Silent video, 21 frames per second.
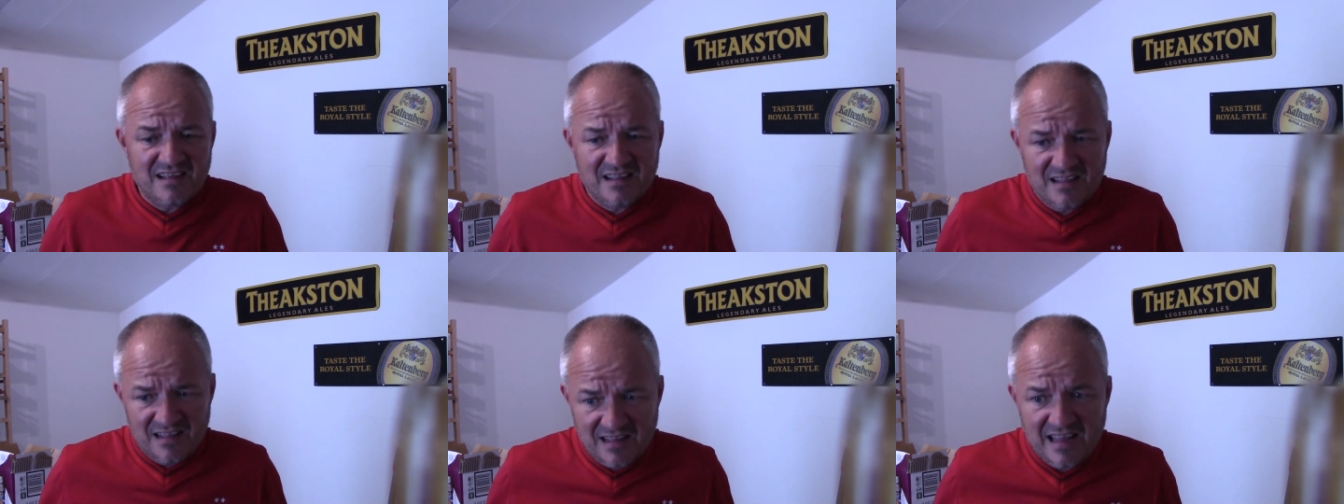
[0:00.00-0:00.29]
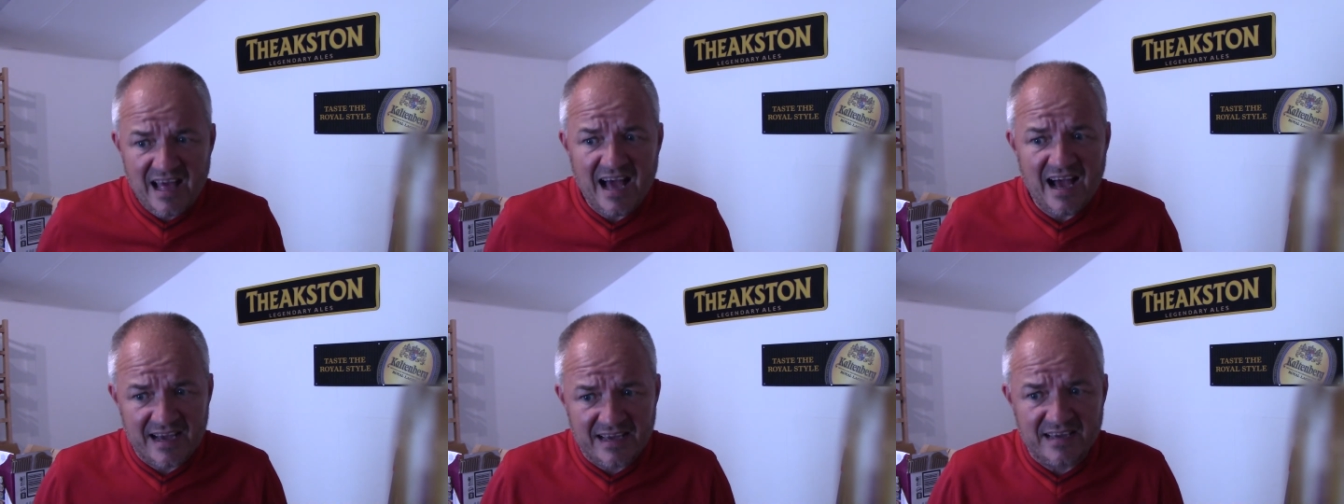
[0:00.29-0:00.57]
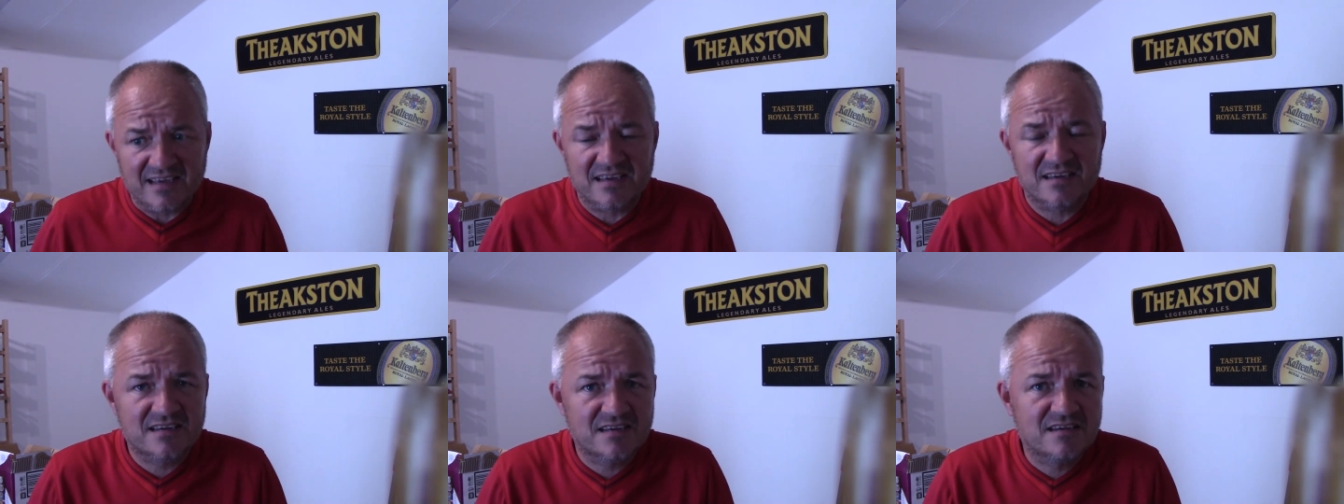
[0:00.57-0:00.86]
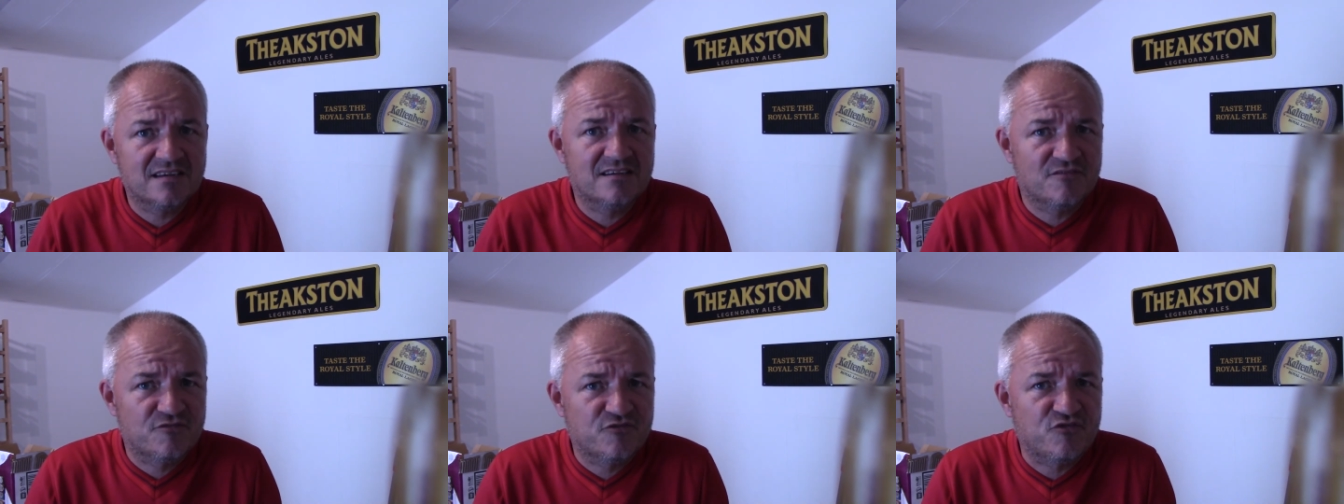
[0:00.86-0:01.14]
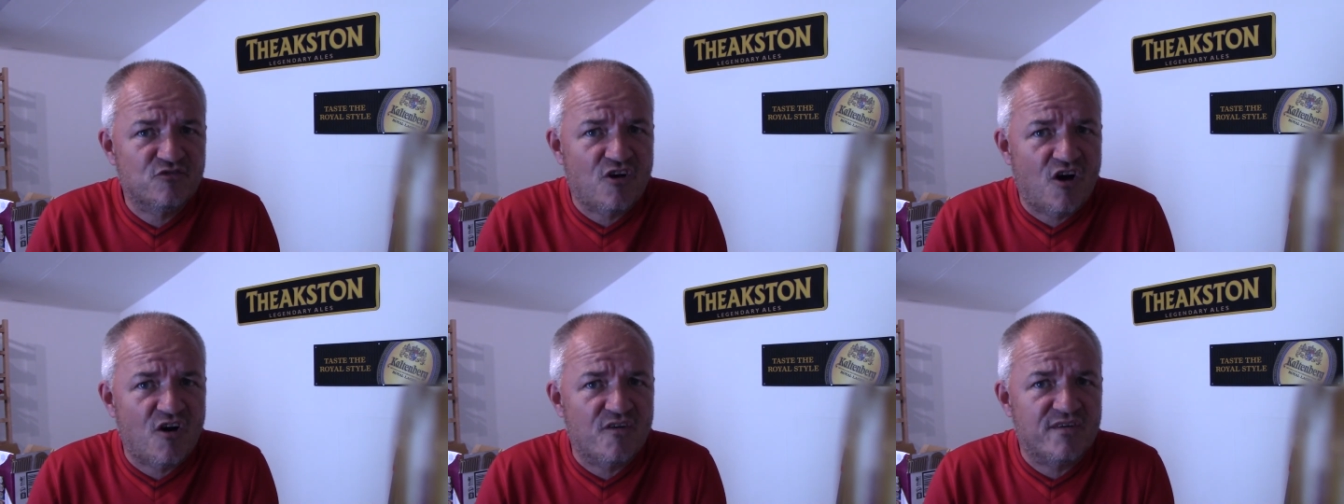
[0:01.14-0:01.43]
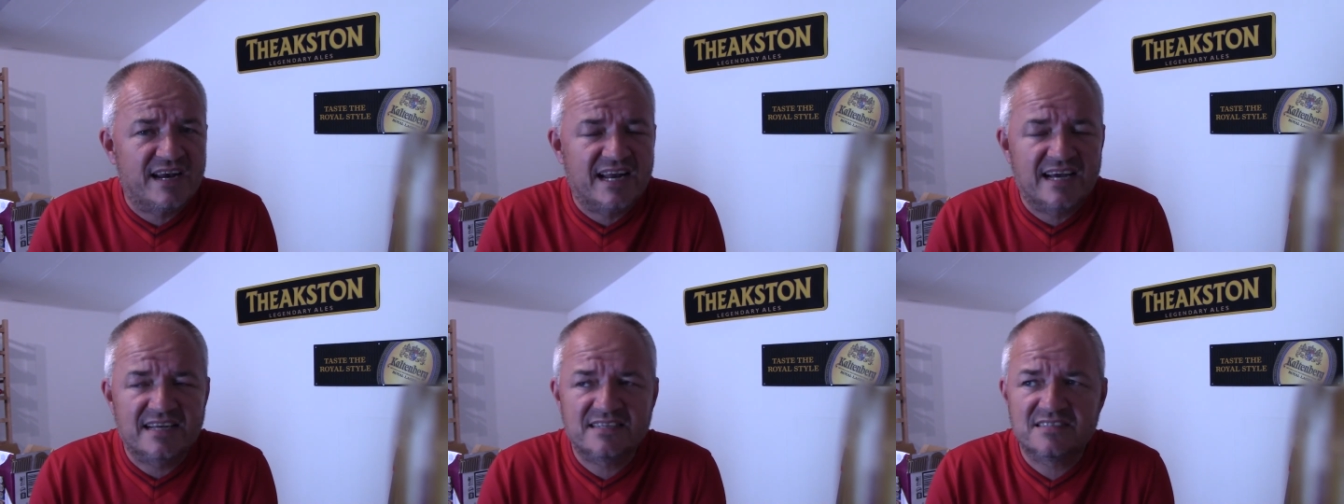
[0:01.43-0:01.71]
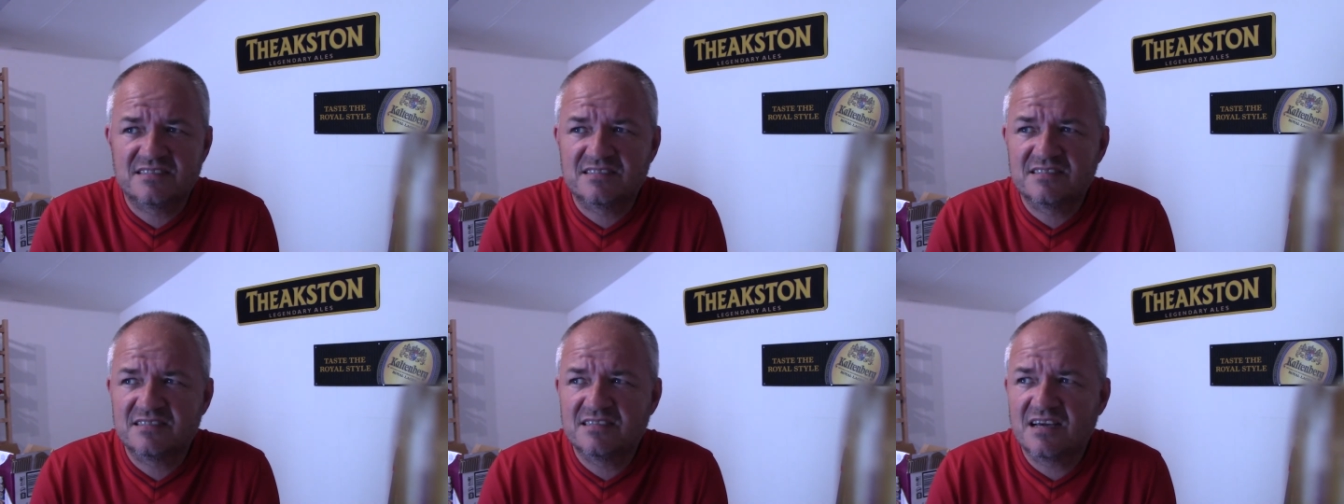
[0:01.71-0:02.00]
like Ferrari
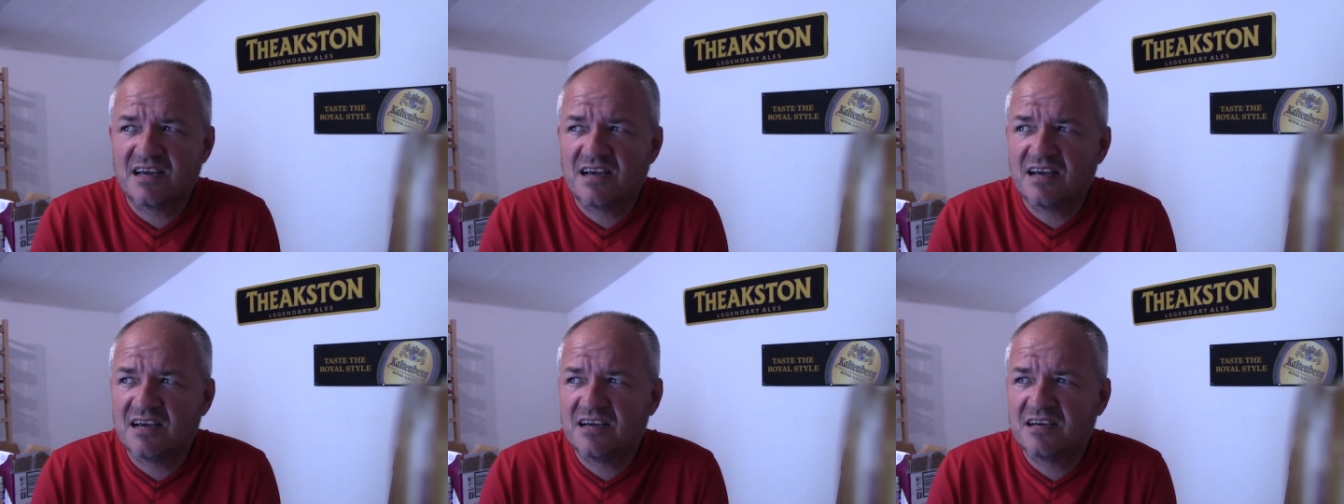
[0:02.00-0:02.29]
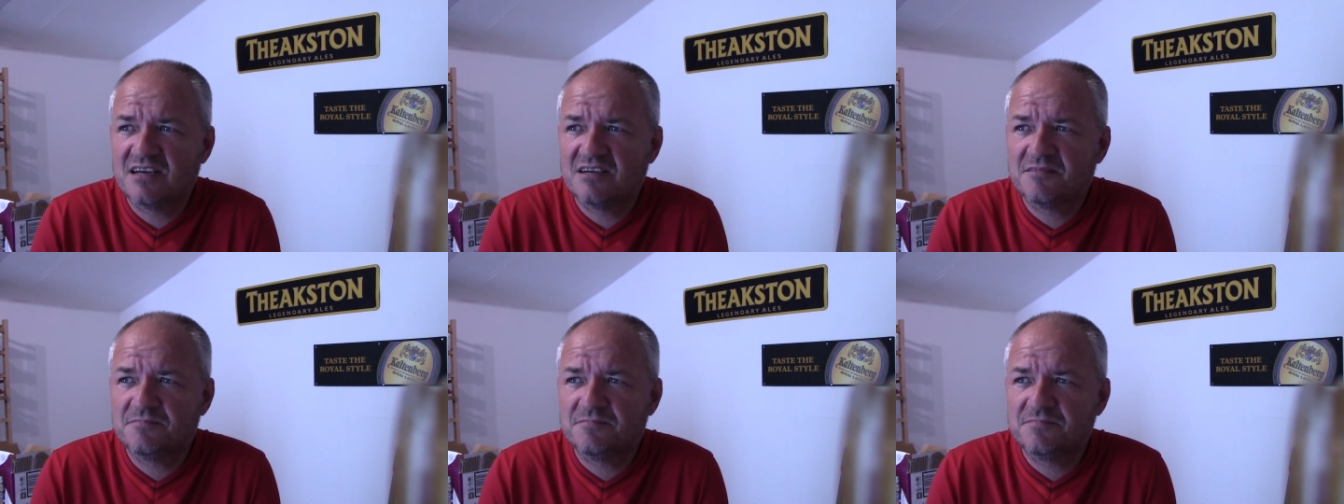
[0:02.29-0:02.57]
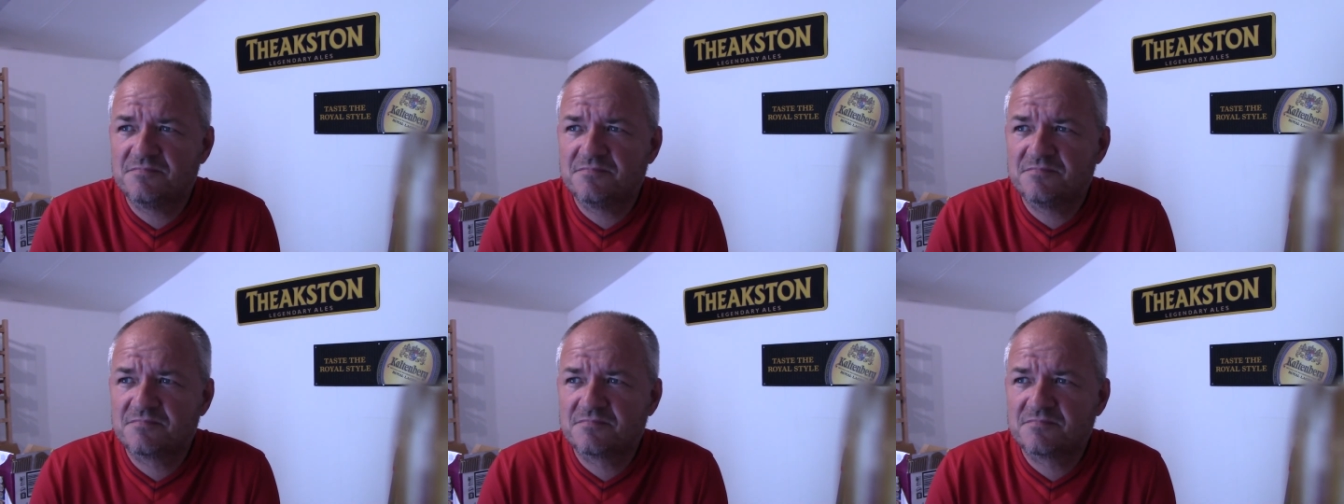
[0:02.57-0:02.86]
Land.